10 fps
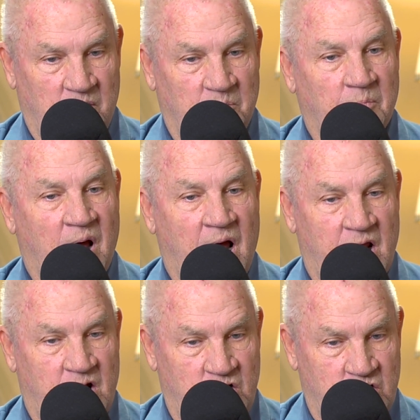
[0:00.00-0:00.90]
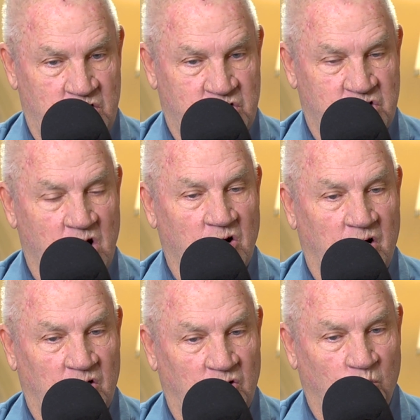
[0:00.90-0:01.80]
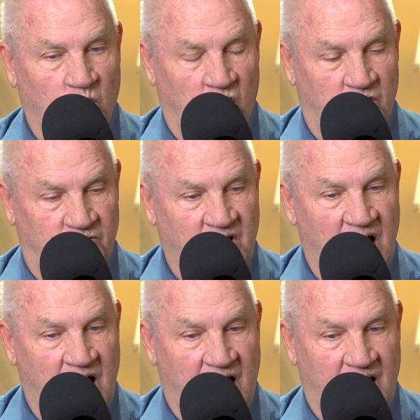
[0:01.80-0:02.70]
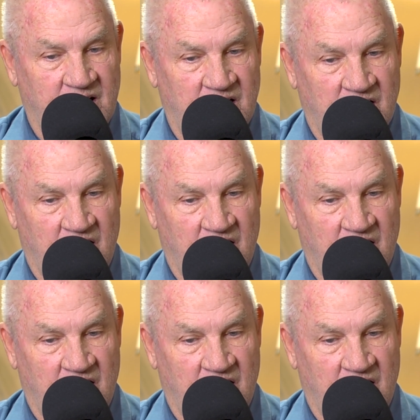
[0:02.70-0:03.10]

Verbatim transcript: my sharing the Word of God.